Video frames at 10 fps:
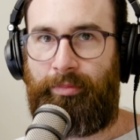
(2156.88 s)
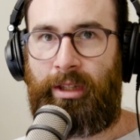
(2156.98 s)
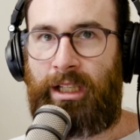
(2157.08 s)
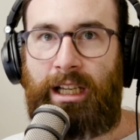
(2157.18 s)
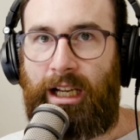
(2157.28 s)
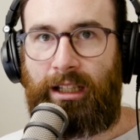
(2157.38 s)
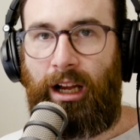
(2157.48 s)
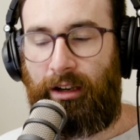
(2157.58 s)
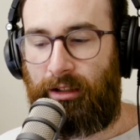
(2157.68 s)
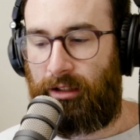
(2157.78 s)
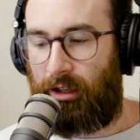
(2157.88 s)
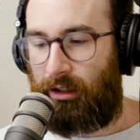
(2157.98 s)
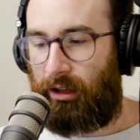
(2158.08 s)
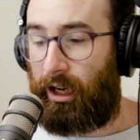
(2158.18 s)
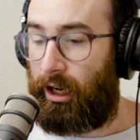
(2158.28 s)
you get it done, you
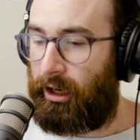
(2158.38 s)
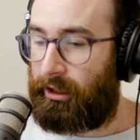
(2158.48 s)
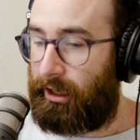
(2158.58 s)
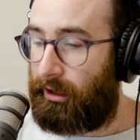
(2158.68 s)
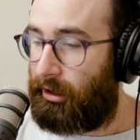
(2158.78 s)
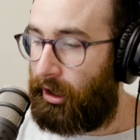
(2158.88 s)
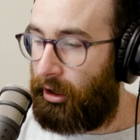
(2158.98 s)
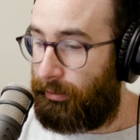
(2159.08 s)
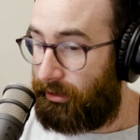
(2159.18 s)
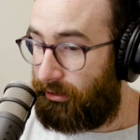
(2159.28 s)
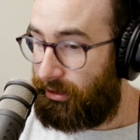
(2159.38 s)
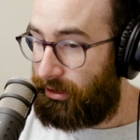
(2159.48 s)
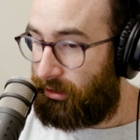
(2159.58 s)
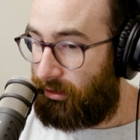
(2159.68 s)
know? Okay, I'll be honest.